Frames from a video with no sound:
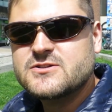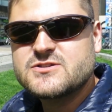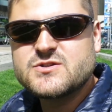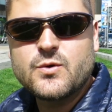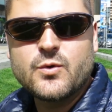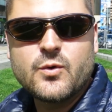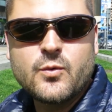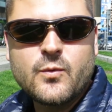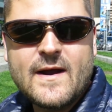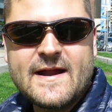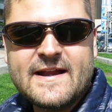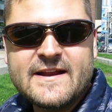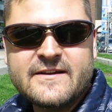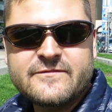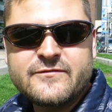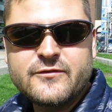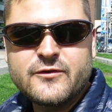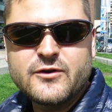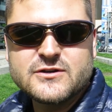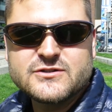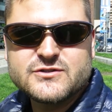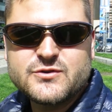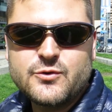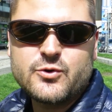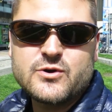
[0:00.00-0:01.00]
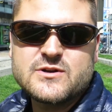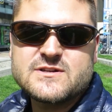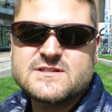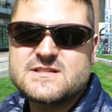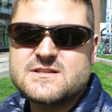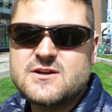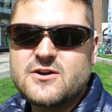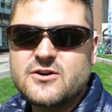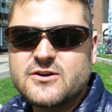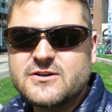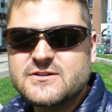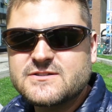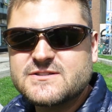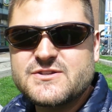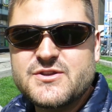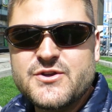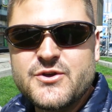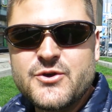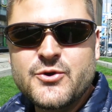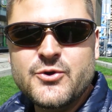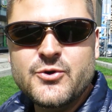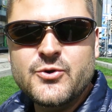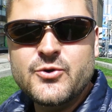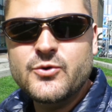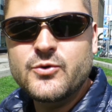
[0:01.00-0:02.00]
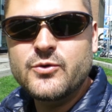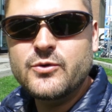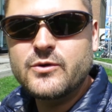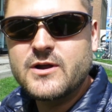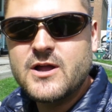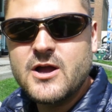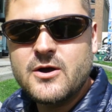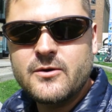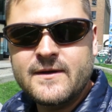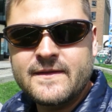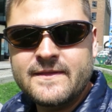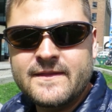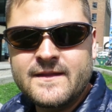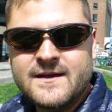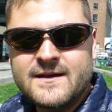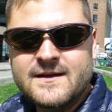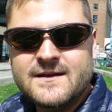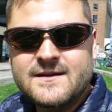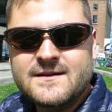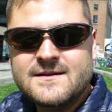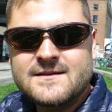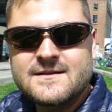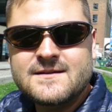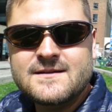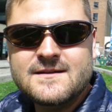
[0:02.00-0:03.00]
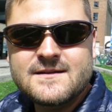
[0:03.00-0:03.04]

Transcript: So we're waiting for our tour to start to go in the